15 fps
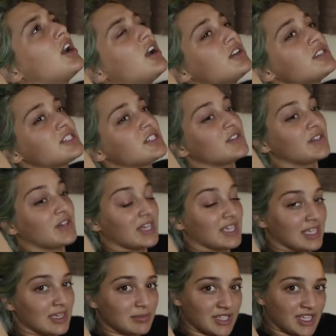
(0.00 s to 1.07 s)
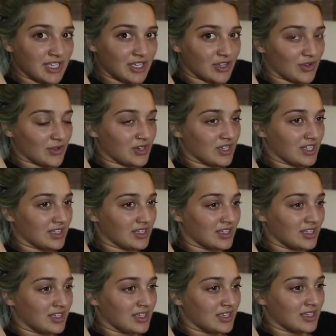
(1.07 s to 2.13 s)
Also, I keep telling Cody
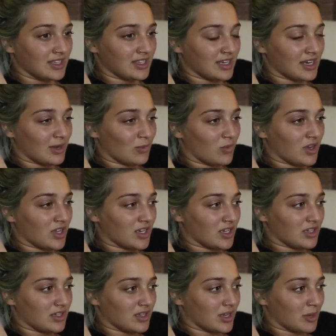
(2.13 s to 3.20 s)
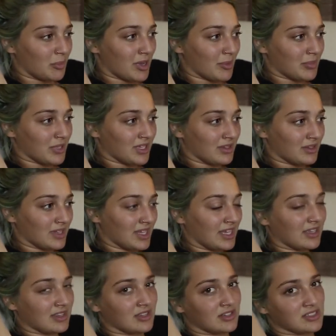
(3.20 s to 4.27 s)
that I want a puppy.
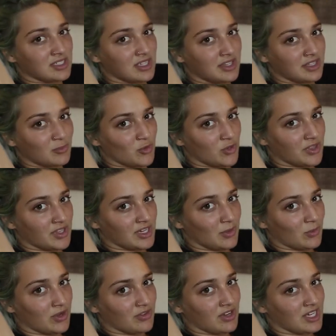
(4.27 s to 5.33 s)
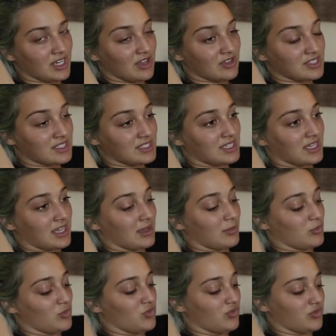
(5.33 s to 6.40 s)
Like, there's nothing more than I want right now, since I
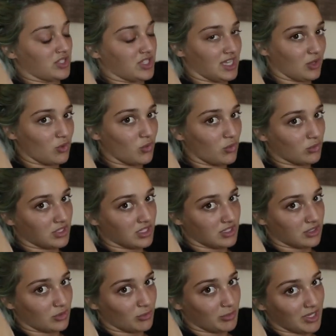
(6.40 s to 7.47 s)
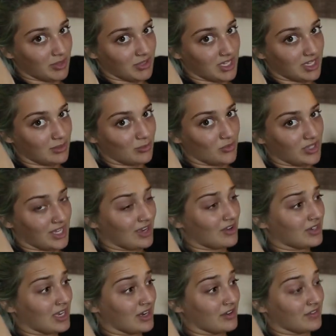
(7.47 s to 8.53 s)
can't move, to, like, hold a little baby animal. Like, I
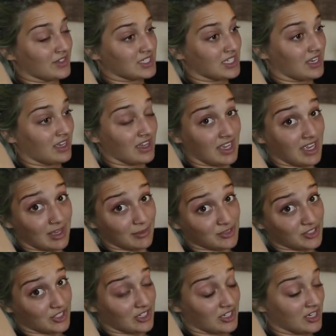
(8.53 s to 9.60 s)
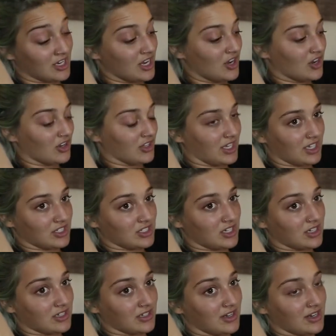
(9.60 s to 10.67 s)
don't care if it's, like, a hamster or, like, a
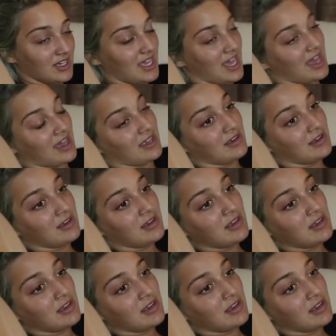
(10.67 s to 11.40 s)
dog or a cat.